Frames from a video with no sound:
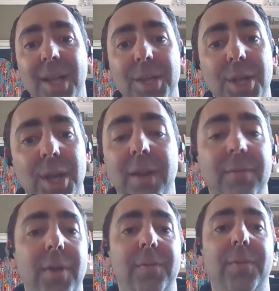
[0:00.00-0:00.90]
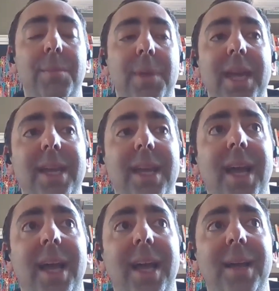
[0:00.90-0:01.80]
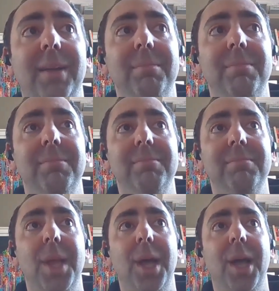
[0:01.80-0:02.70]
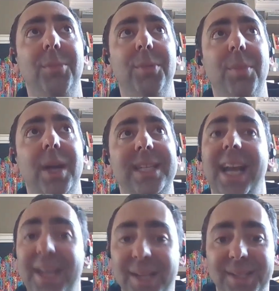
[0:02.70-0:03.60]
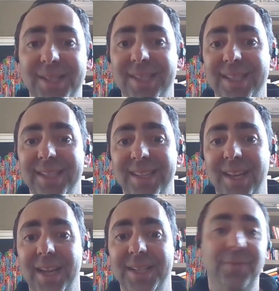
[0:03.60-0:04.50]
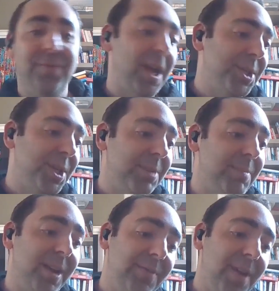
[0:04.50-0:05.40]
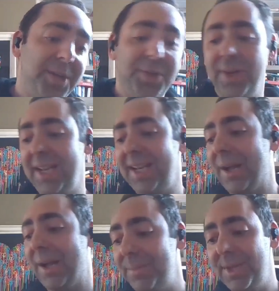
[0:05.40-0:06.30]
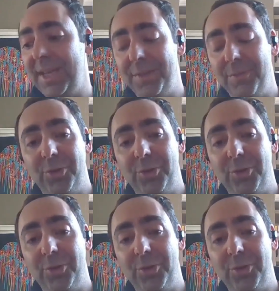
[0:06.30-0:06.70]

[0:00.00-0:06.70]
You yeah. know, for me, um, I'm on my second. I did fashion yeah. and manufacturing. Now I'm in wow. the